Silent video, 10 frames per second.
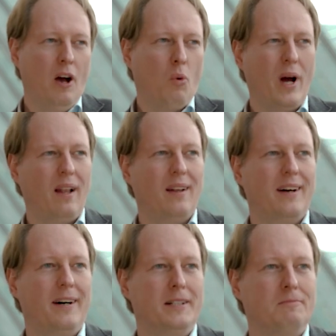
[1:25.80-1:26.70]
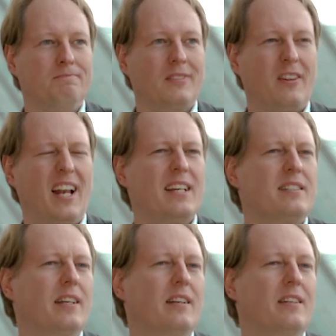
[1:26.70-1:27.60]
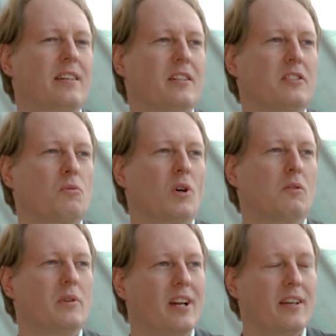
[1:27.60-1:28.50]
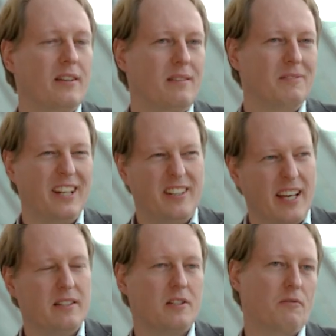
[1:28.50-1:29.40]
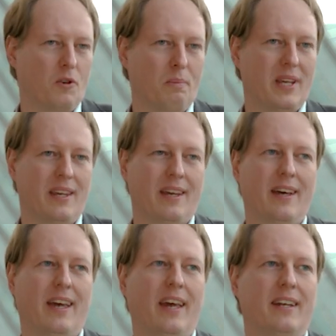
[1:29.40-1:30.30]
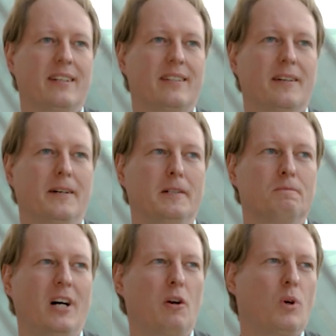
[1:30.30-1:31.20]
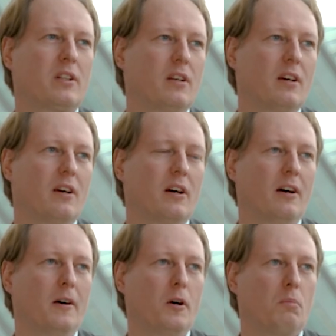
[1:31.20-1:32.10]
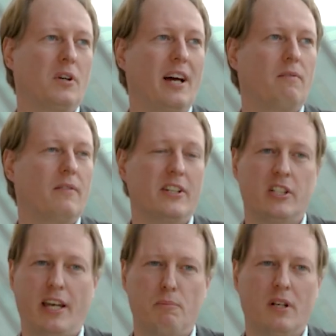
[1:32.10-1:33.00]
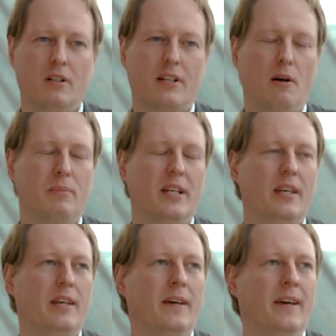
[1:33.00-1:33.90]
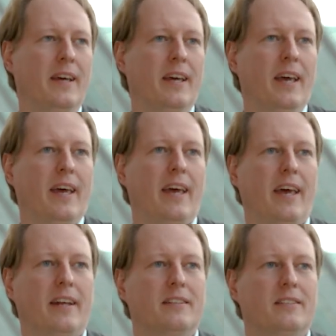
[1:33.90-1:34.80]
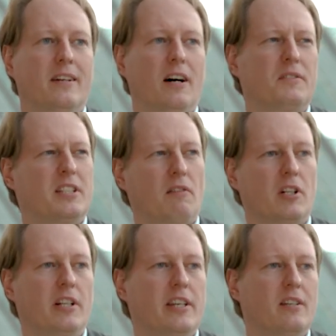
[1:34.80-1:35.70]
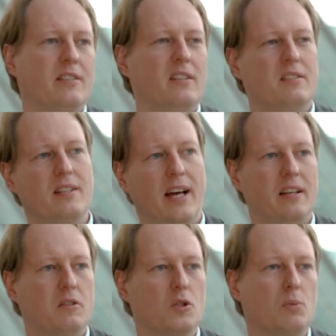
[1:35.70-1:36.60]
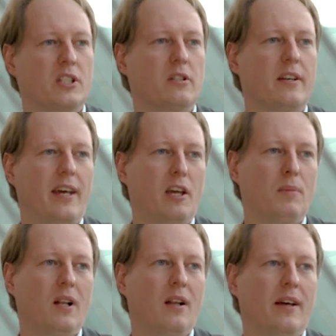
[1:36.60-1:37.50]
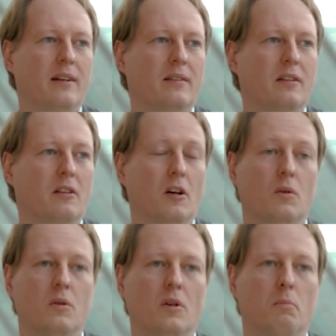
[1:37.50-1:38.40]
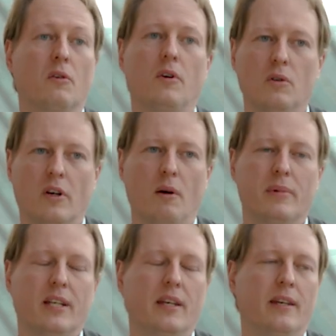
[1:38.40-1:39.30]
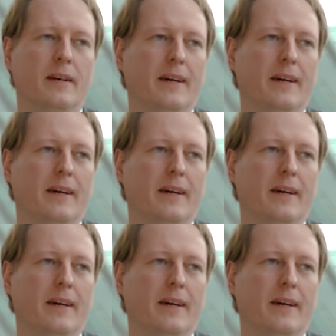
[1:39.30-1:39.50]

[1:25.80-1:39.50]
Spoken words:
Well, the last 10 years were really intensive for me. And I worked in a private venture capital company. And after several years, I decided to switch the table and go to a portfolio company.